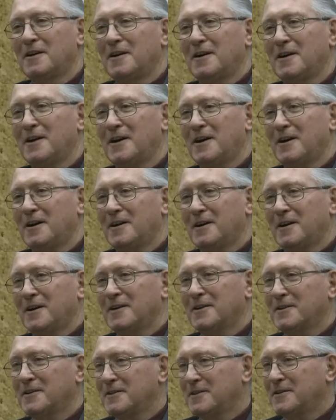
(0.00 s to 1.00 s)

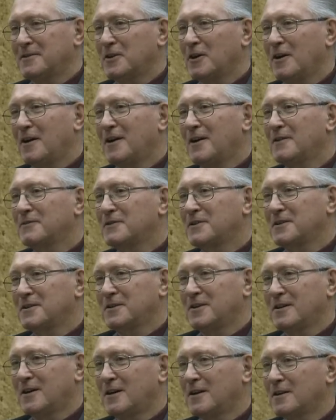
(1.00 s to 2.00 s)
I
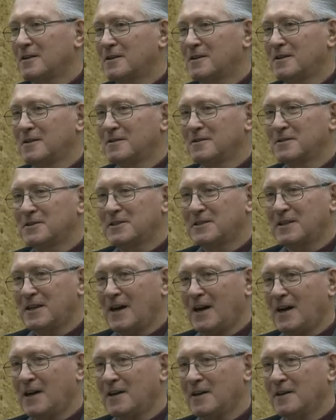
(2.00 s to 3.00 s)
often got
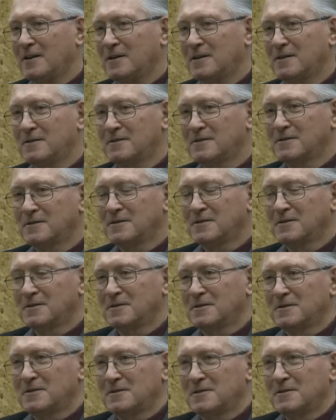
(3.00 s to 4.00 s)
static
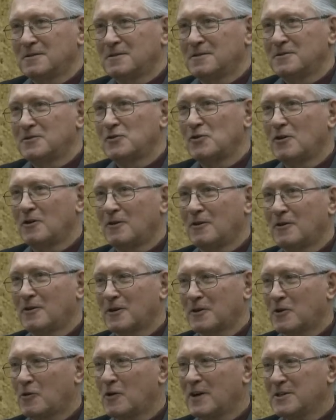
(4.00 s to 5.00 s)

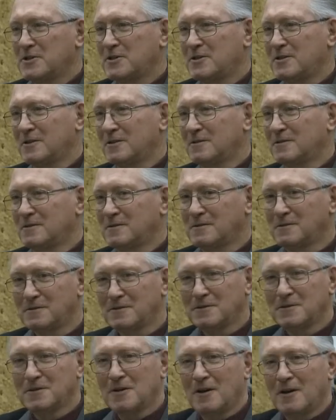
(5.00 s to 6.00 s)
or question
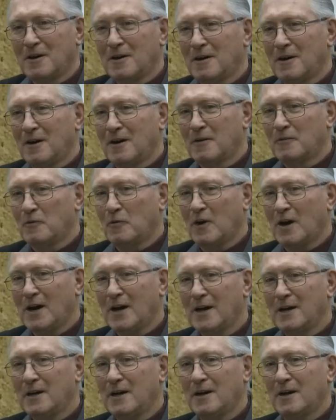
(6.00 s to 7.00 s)
on
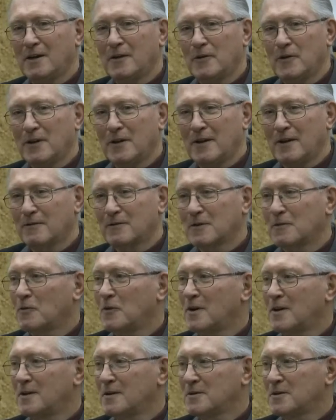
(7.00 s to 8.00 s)
why I would ever
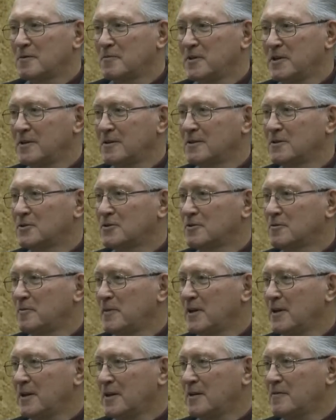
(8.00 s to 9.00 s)
want to be on so
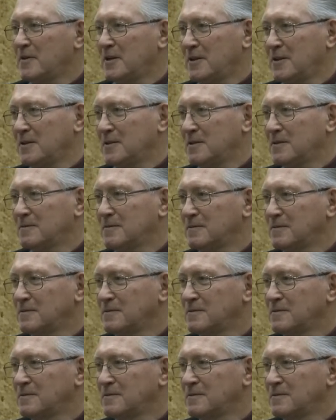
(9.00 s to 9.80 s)
many committees.